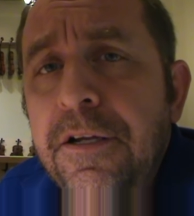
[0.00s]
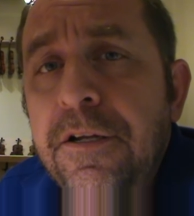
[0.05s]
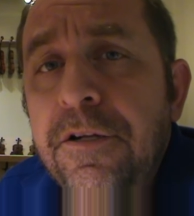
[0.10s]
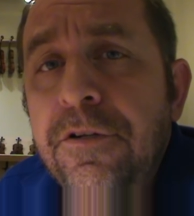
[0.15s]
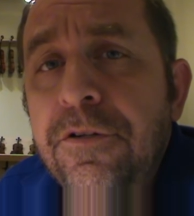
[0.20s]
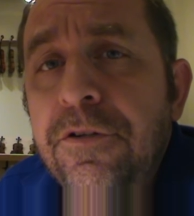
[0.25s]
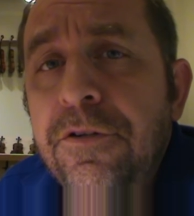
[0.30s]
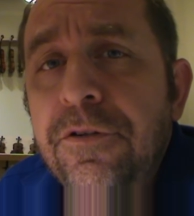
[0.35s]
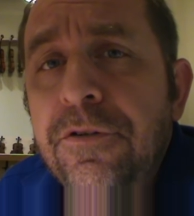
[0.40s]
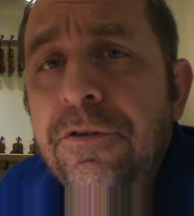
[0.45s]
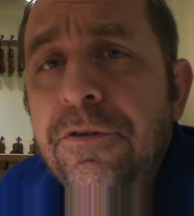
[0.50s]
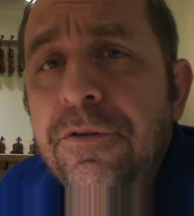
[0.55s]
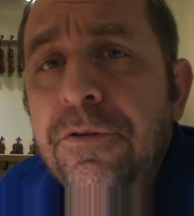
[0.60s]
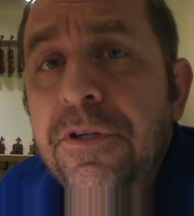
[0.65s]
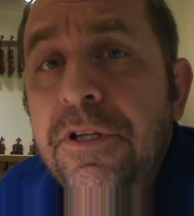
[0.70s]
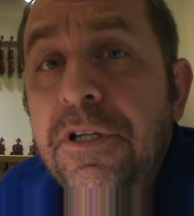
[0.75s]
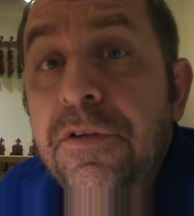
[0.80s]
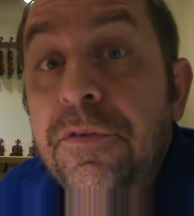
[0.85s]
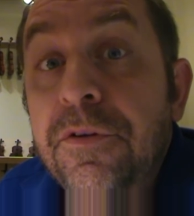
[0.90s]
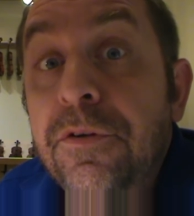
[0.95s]
into
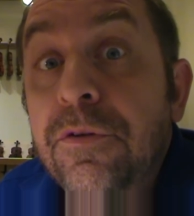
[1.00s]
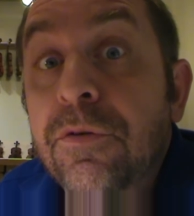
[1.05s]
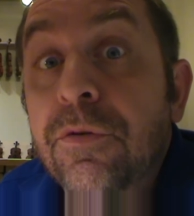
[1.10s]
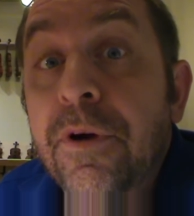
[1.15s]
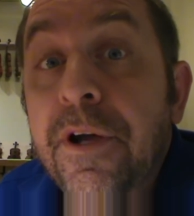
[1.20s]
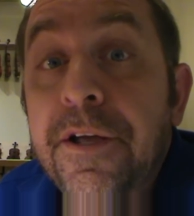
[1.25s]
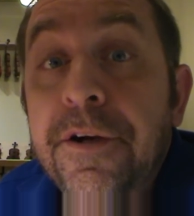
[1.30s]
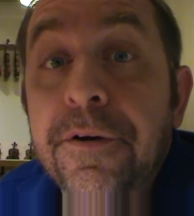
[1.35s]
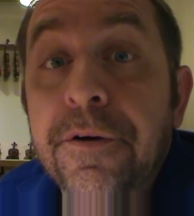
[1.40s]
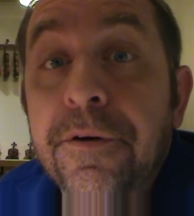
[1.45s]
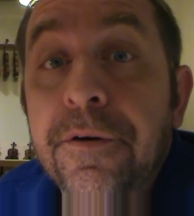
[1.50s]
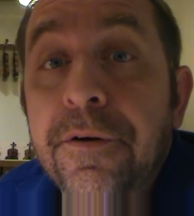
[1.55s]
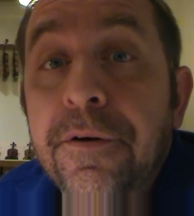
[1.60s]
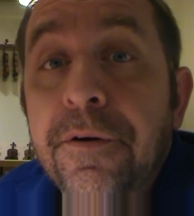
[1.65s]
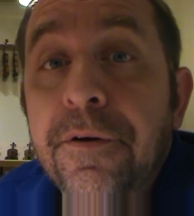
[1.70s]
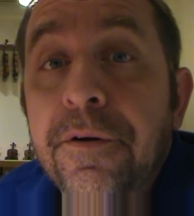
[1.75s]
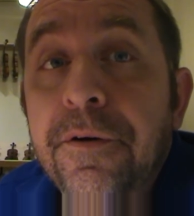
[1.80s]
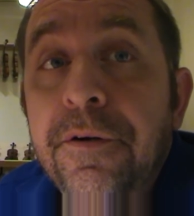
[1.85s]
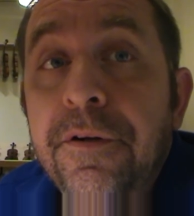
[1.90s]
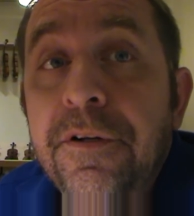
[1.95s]
even greater
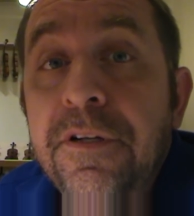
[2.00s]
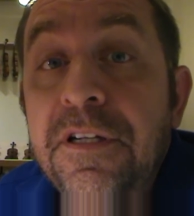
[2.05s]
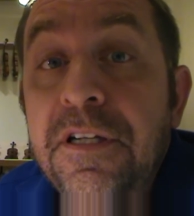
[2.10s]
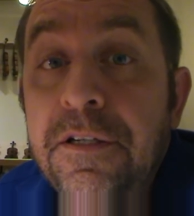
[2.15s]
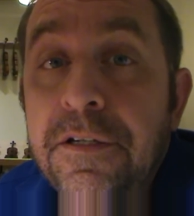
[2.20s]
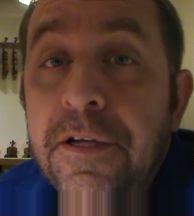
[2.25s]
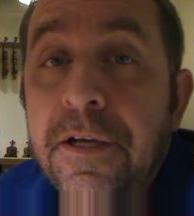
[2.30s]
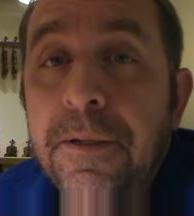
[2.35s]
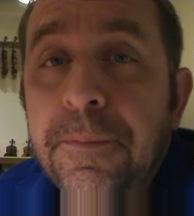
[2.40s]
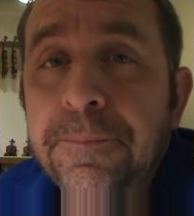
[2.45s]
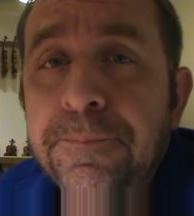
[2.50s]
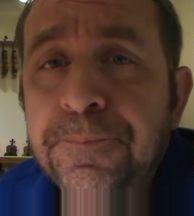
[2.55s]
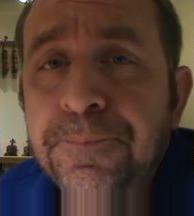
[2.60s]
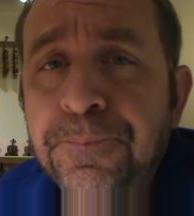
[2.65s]
detail.